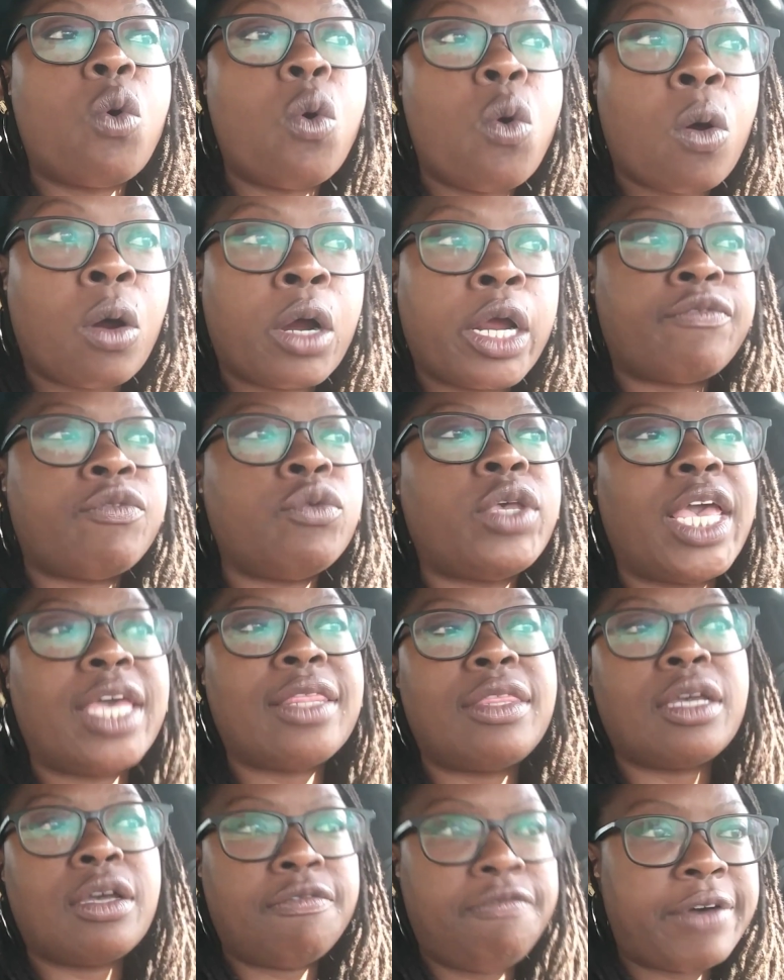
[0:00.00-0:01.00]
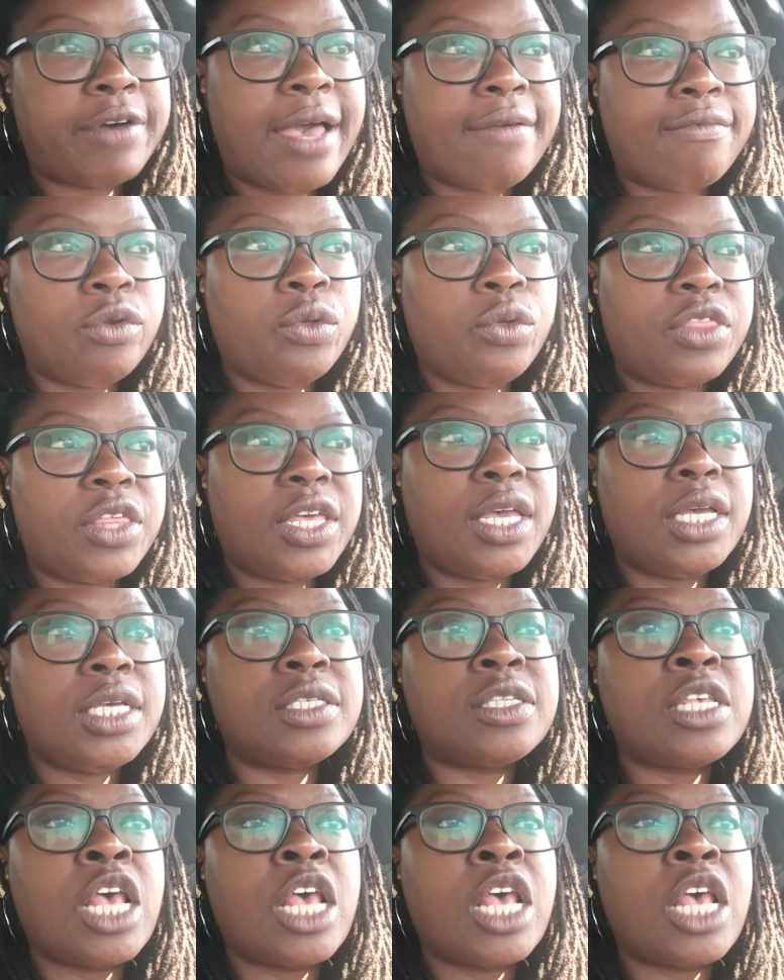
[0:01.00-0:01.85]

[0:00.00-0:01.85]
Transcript: Or if you can't think of 5 new things,